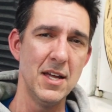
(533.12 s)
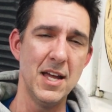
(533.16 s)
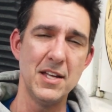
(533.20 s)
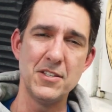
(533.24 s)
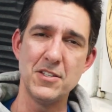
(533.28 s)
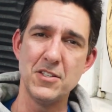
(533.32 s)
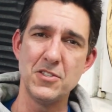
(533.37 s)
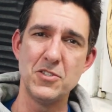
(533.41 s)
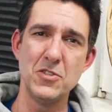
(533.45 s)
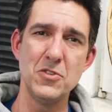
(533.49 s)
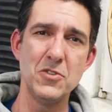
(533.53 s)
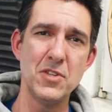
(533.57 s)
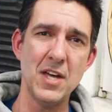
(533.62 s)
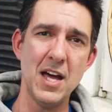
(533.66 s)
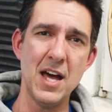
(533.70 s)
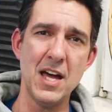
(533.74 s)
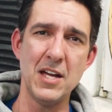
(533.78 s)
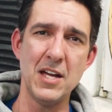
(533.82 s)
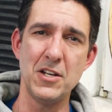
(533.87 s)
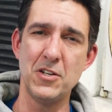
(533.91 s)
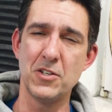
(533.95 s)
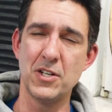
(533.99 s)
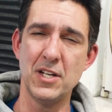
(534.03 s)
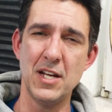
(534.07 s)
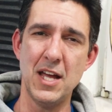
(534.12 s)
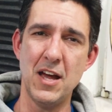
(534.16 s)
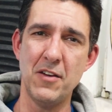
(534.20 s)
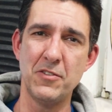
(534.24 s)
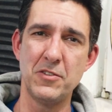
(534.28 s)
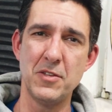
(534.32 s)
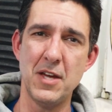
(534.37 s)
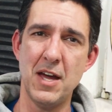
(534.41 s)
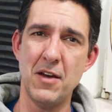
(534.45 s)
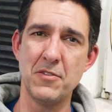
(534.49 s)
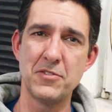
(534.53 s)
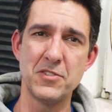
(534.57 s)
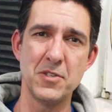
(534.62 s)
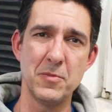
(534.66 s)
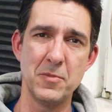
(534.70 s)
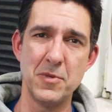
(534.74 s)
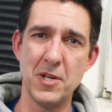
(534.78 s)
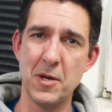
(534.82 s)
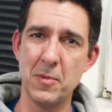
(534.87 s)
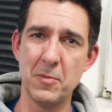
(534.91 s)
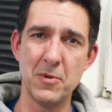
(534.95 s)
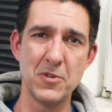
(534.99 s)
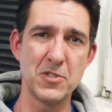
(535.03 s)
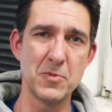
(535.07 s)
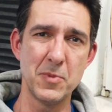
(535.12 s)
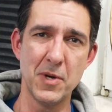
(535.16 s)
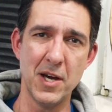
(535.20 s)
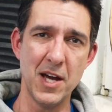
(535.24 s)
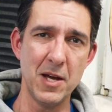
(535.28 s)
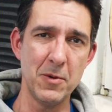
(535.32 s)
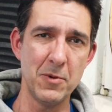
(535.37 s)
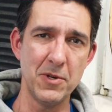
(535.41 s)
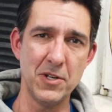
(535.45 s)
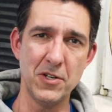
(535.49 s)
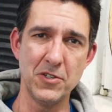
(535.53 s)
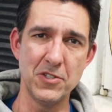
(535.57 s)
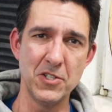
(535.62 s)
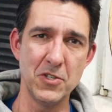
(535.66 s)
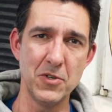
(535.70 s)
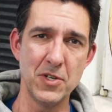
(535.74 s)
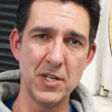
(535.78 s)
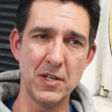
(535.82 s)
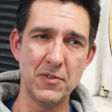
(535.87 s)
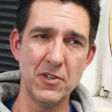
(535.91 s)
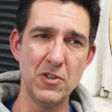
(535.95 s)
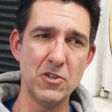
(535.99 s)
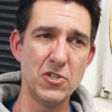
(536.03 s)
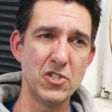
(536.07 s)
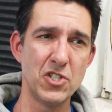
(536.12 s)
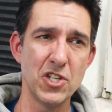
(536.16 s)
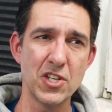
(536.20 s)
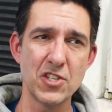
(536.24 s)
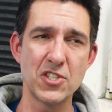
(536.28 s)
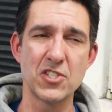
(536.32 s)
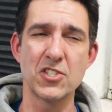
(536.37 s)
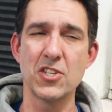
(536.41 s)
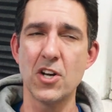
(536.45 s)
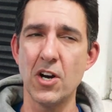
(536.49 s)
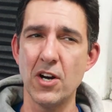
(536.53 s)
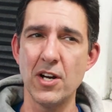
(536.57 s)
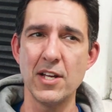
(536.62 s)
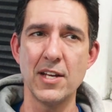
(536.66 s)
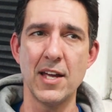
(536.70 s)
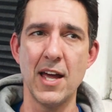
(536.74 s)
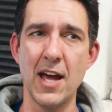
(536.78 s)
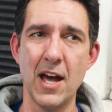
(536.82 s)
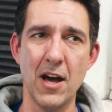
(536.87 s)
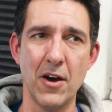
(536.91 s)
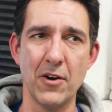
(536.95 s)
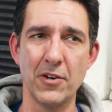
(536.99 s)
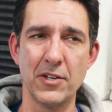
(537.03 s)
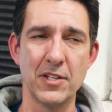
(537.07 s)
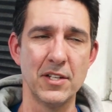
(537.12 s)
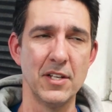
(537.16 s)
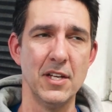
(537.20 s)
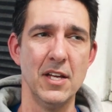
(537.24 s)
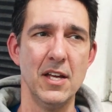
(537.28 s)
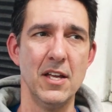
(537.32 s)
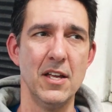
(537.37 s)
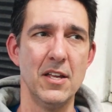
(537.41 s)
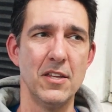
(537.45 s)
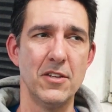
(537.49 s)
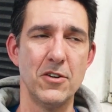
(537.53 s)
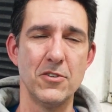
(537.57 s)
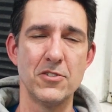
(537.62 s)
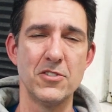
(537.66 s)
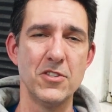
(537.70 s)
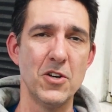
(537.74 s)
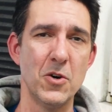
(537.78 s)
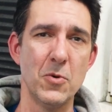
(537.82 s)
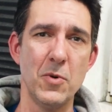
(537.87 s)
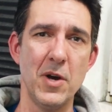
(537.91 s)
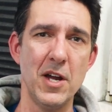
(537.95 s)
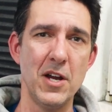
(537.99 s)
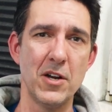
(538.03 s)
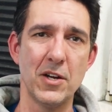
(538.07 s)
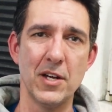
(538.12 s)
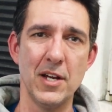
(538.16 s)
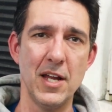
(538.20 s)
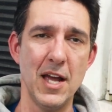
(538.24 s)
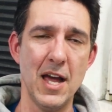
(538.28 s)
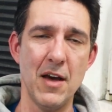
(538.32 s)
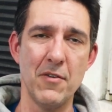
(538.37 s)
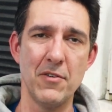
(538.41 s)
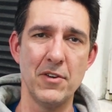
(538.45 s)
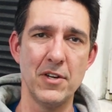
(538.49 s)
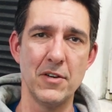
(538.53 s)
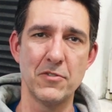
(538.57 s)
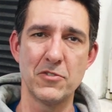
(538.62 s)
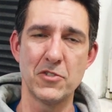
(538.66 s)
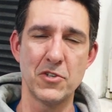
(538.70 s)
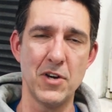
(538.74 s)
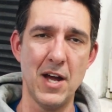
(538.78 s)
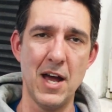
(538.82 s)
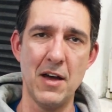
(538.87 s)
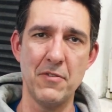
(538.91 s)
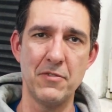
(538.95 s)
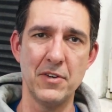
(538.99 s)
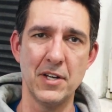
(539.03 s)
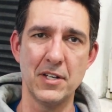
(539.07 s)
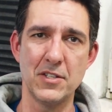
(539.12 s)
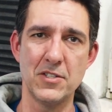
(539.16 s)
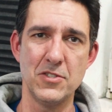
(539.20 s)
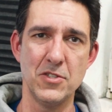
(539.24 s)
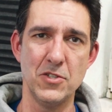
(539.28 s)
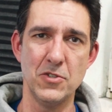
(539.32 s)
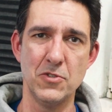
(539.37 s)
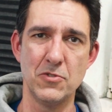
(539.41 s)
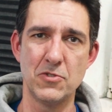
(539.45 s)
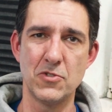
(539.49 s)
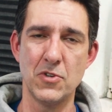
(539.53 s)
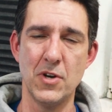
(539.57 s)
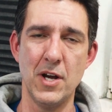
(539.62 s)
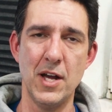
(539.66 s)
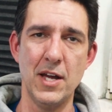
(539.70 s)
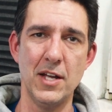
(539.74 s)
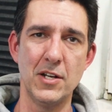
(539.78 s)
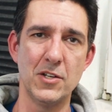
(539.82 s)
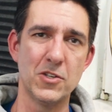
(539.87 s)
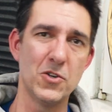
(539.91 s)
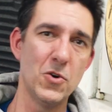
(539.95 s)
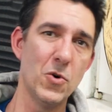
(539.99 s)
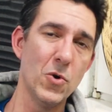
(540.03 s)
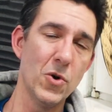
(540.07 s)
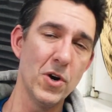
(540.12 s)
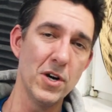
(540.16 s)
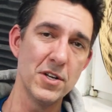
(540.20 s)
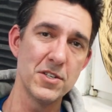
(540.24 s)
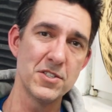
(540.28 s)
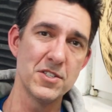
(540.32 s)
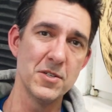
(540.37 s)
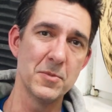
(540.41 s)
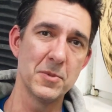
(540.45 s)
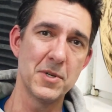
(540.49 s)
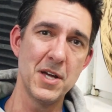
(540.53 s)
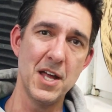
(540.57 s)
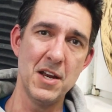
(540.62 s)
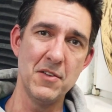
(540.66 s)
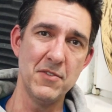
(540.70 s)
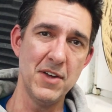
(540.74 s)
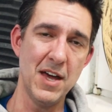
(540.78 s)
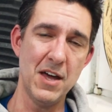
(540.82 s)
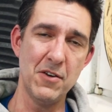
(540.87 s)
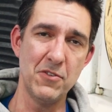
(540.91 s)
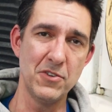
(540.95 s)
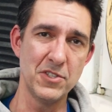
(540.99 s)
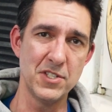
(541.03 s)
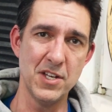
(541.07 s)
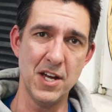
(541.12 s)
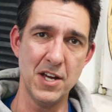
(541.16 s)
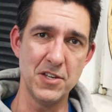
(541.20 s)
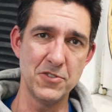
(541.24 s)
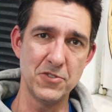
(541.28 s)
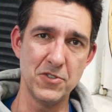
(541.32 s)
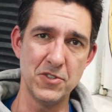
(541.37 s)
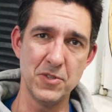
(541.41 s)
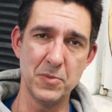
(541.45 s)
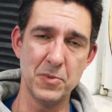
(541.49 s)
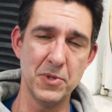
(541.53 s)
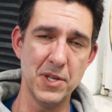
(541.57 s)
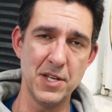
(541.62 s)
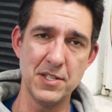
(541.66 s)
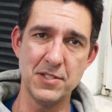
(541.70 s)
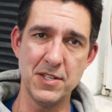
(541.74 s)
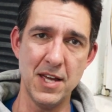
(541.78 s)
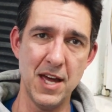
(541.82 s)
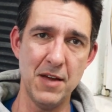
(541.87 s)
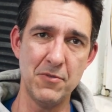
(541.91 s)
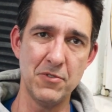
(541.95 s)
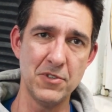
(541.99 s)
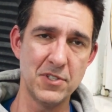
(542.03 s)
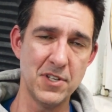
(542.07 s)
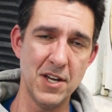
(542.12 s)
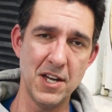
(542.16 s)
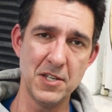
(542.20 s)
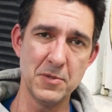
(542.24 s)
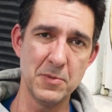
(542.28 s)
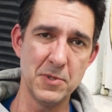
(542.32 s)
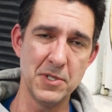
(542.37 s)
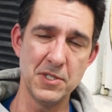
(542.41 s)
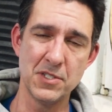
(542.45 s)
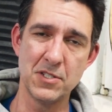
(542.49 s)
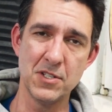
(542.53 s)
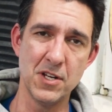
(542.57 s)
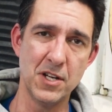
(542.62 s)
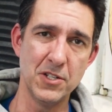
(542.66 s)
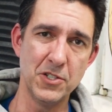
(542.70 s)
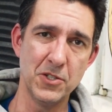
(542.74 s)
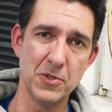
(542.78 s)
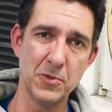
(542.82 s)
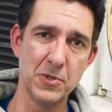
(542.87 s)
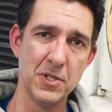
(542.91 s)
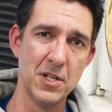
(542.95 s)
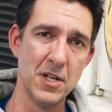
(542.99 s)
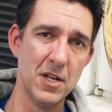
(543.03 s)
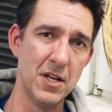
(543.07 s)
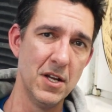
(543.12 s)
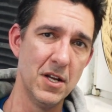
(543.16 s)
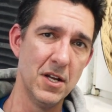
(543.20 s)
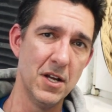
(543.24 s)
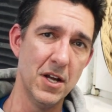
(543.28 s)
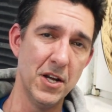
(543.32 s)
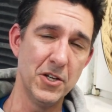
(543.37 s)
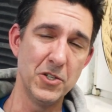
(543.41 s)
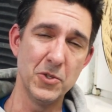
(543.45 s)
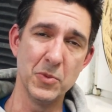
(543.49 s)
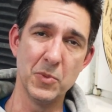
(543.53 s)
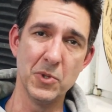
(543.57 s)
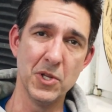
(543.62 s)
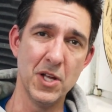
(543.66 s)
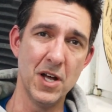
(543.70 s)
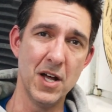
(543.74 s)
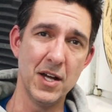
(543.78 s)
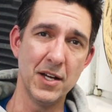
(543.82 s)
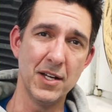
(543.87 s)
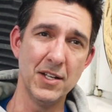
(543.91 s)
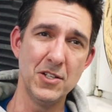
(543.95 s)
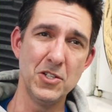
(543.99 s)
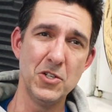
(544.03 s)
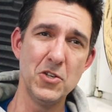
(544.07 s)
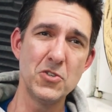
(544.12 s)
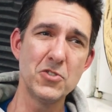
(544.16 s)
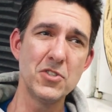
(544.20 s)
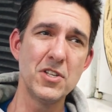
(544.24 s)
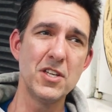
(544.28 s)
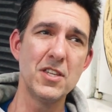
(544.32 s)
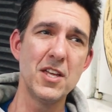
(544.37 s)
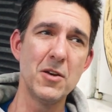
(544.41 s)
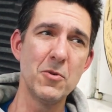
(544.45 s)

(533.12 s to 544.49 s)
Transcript: And to do that, you're going to have to have some numbers behind what you're doing. If you're just starting out, there's no way you're going to have enough traffic to try and court some kind of advertiser to place advertisements on your on your blog. And usually